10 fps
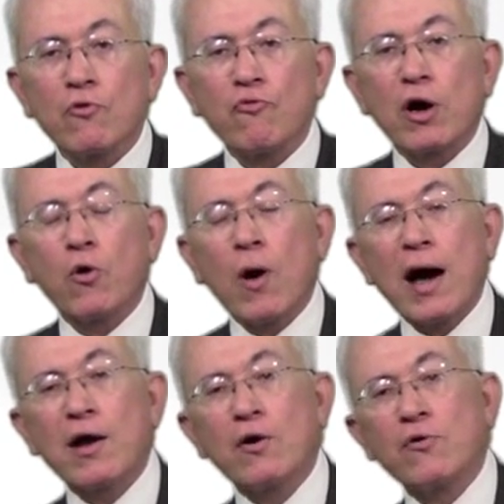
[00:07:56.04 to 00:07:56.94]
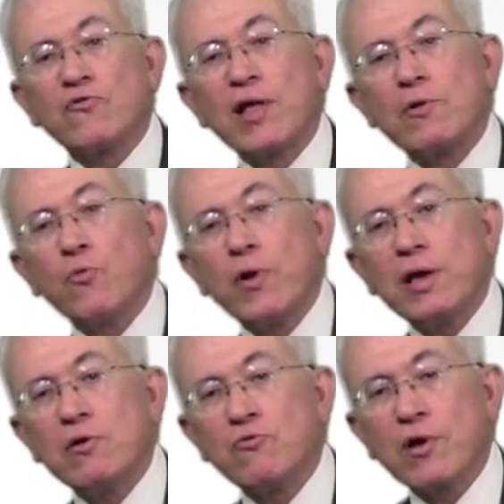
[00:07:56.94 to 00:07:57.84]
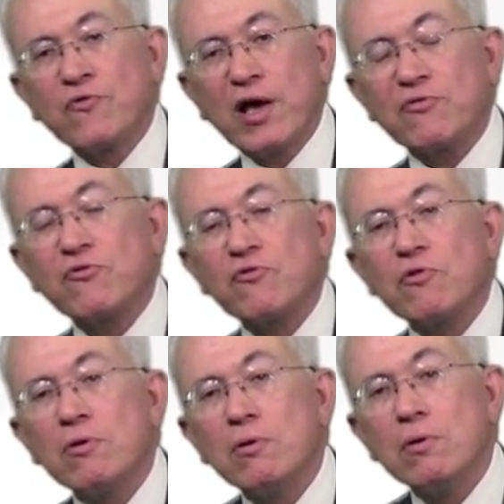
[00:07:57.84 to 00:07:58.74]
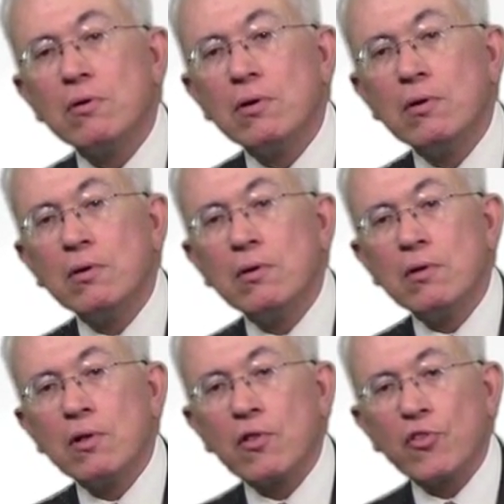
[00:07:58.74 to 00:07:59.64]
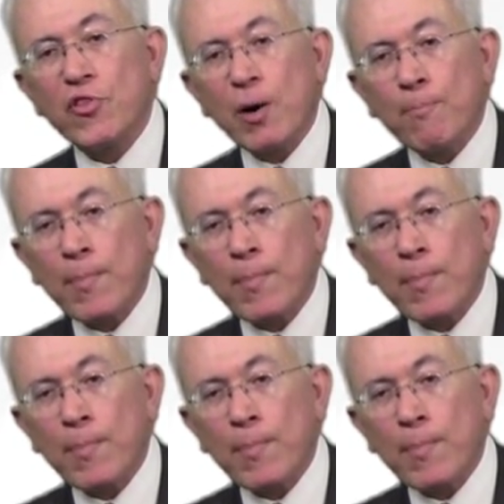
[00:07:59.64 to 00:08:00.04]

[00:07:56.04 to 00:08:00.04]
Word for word: requires that we resist the